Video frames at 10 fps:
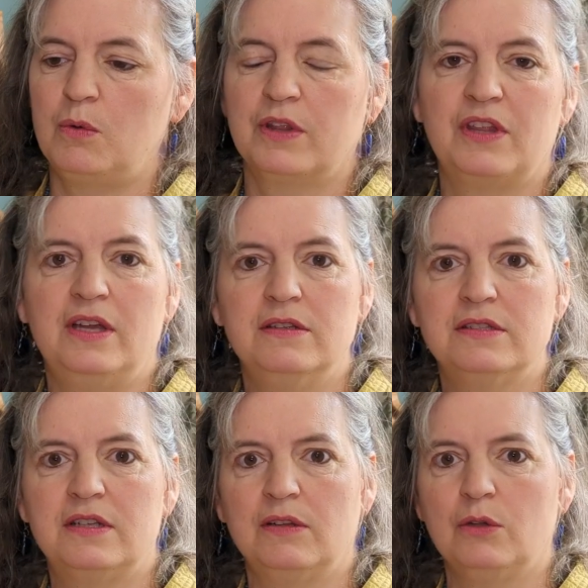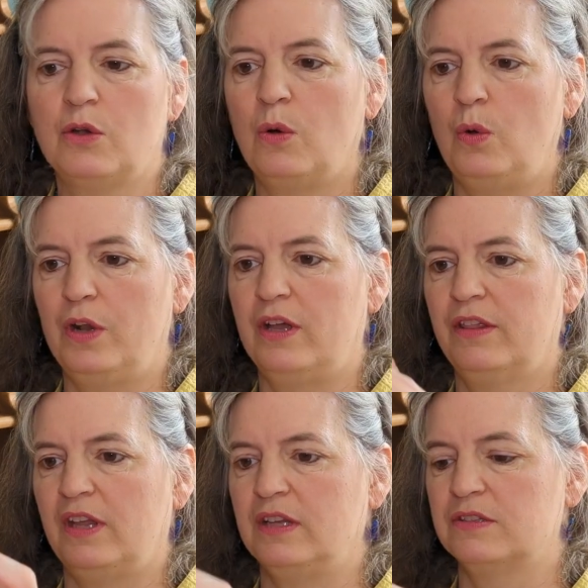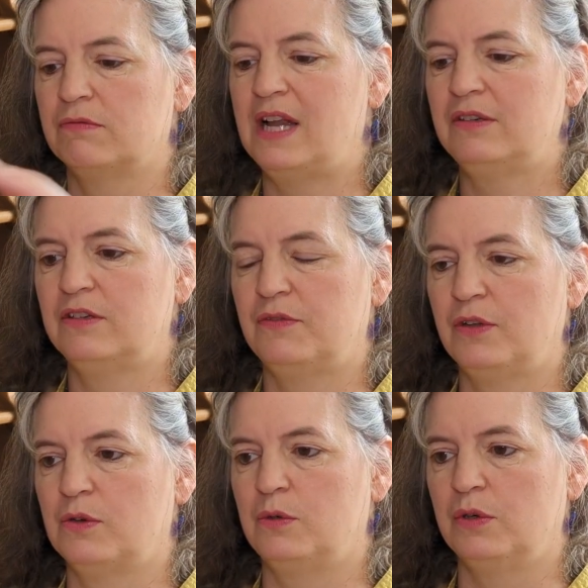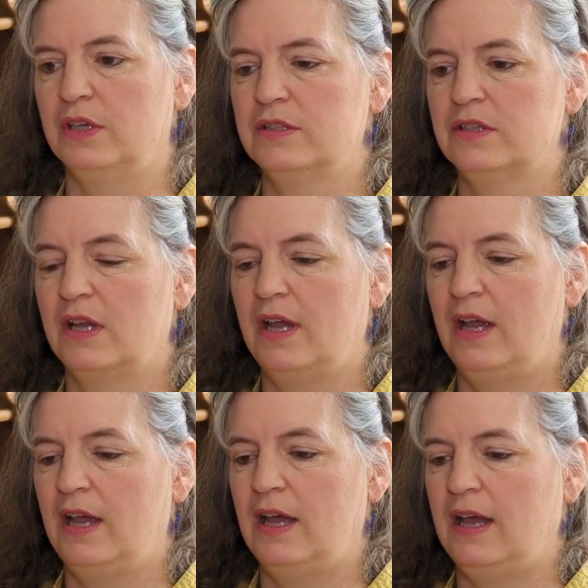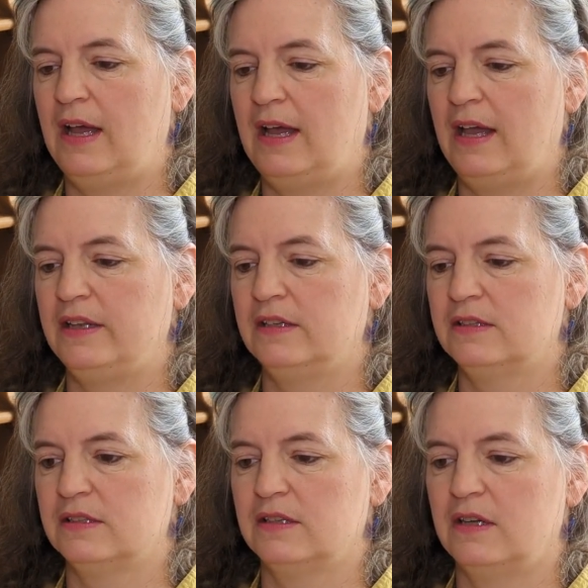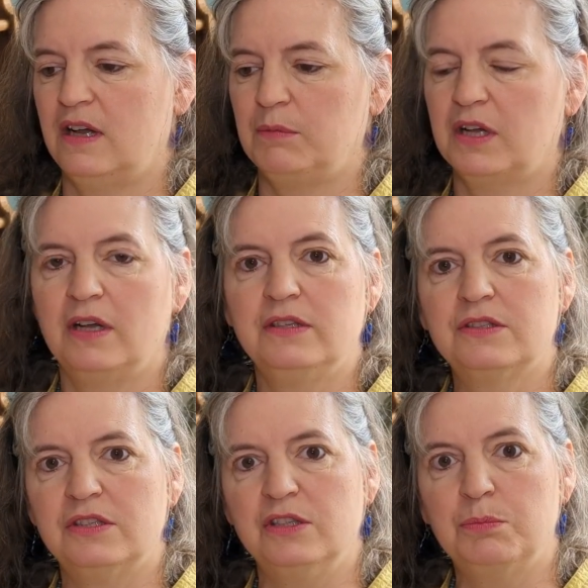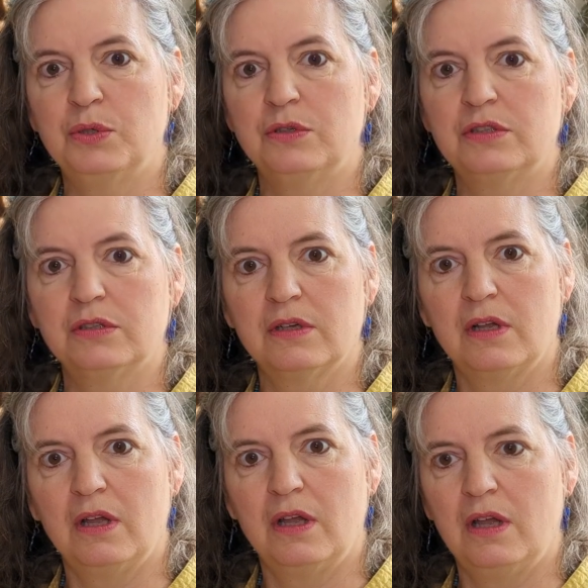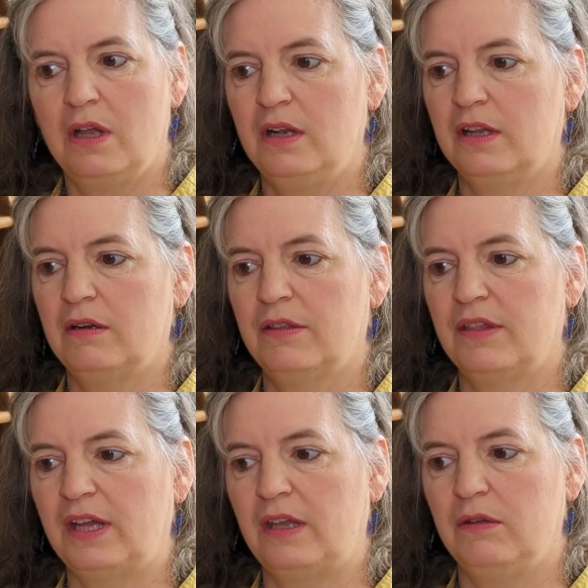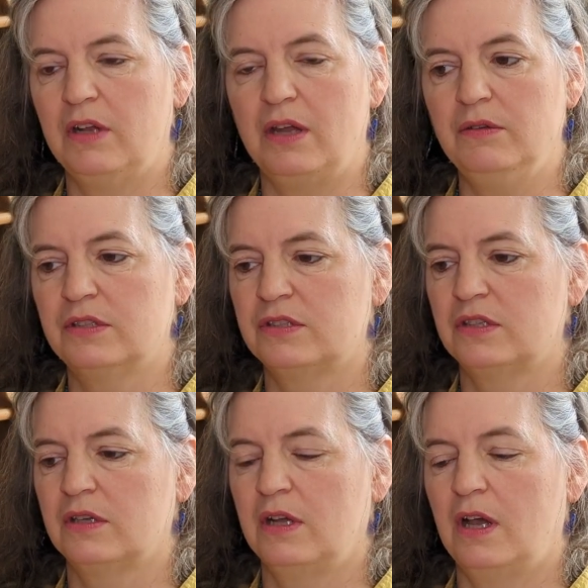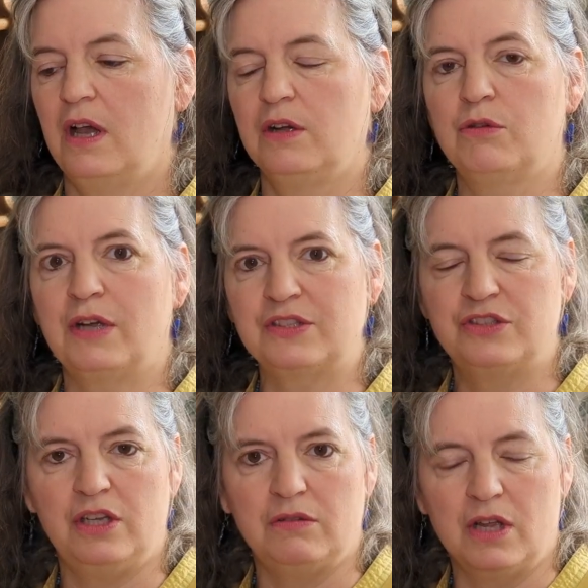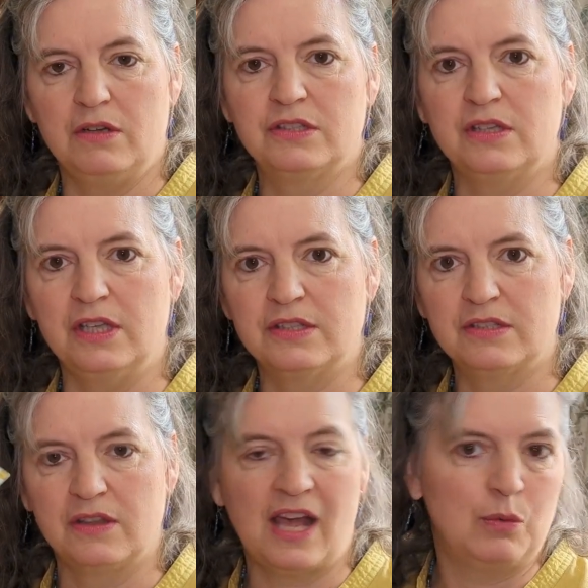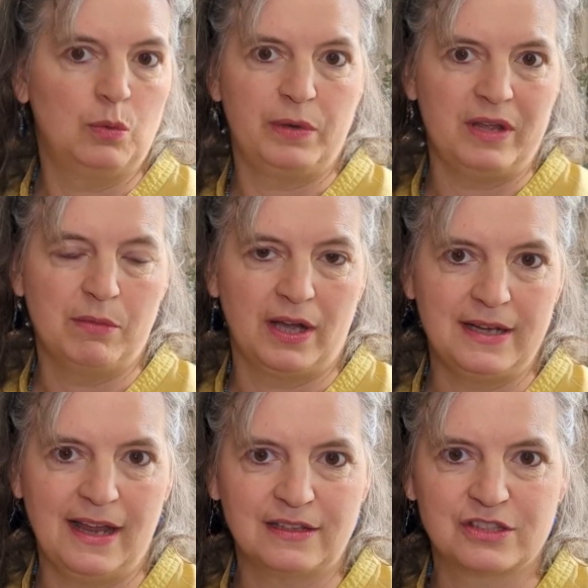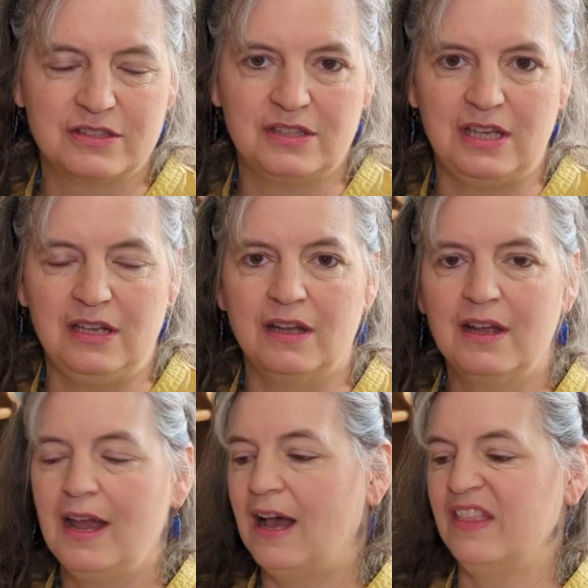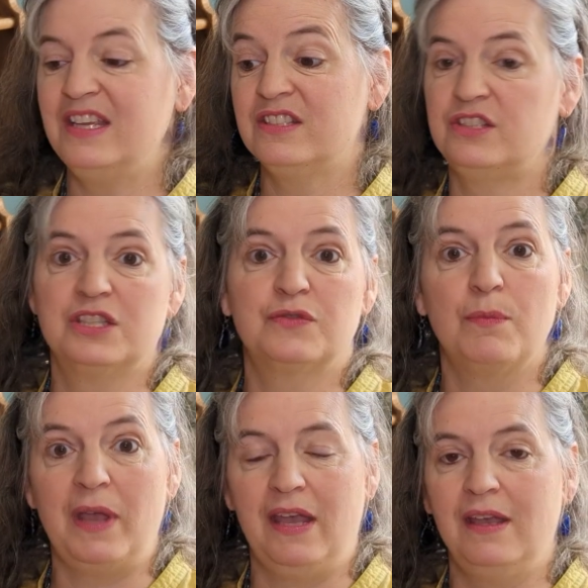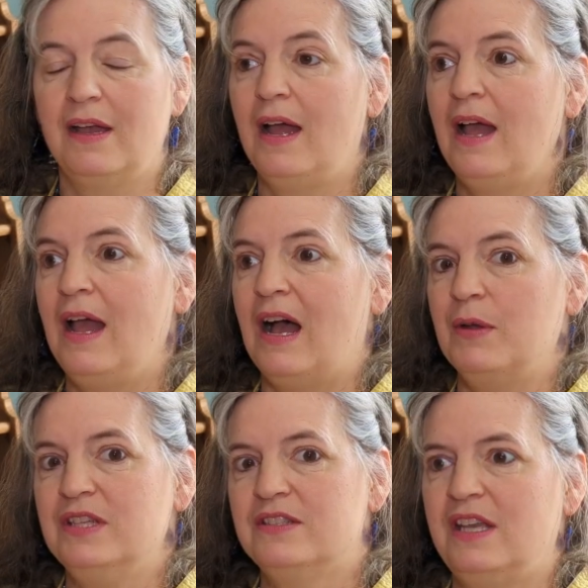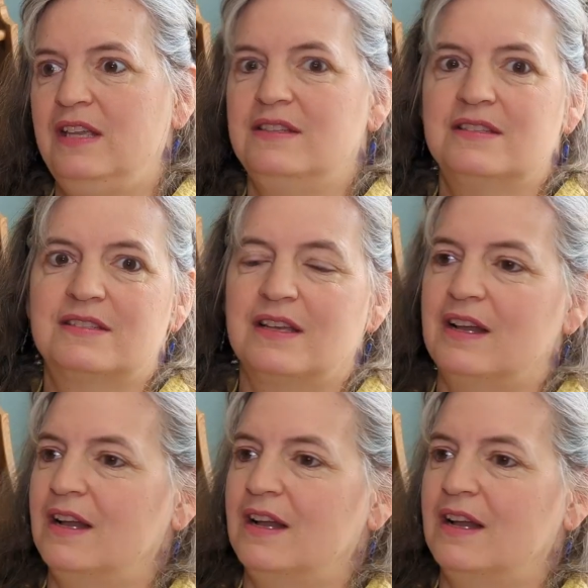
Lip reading: one of those little corner things, rounded off the corners, and I'm going to put little thank you notes and gratitude notes in this. So that will be my next zine. And these are just for me. I mean, zines,